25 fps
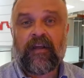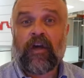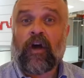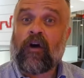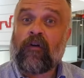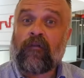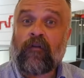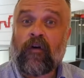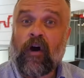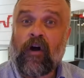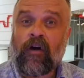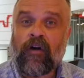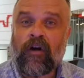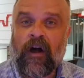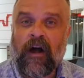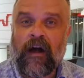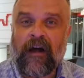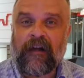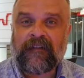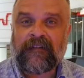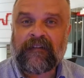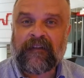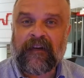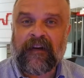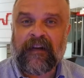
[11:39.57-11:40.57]
The overall
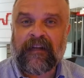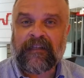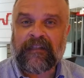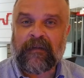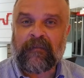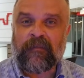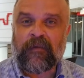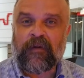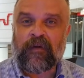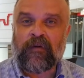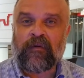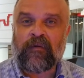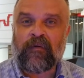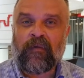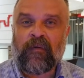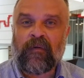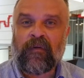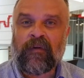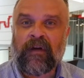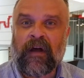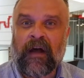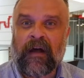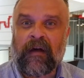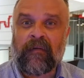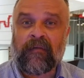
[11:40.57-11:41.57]
cost at SMU,
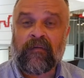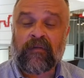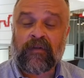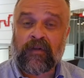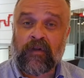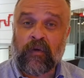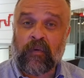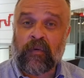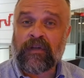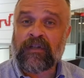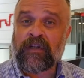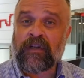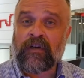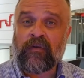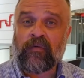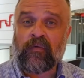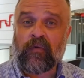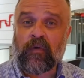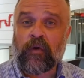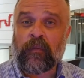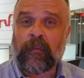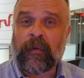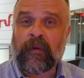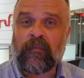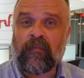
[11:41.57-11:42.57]
tuition,
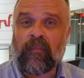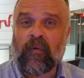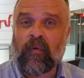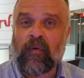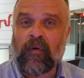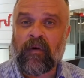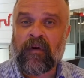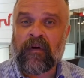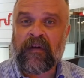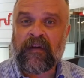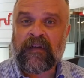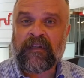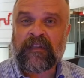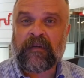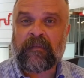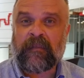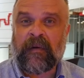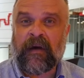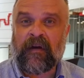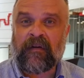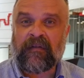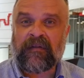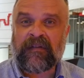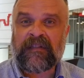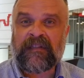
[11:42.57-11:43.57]
room, and board, is
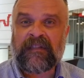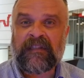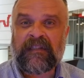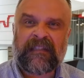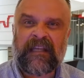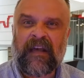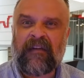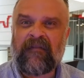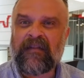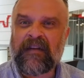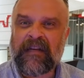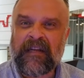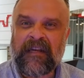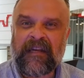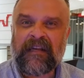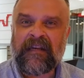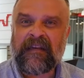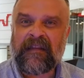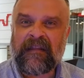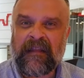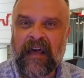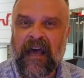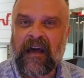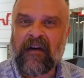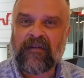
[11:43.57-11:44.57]
about
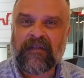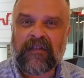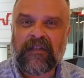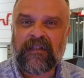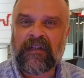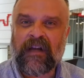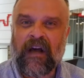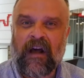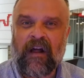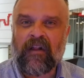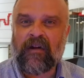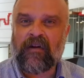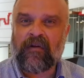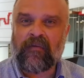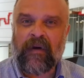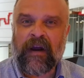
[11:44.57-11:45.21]
$70,000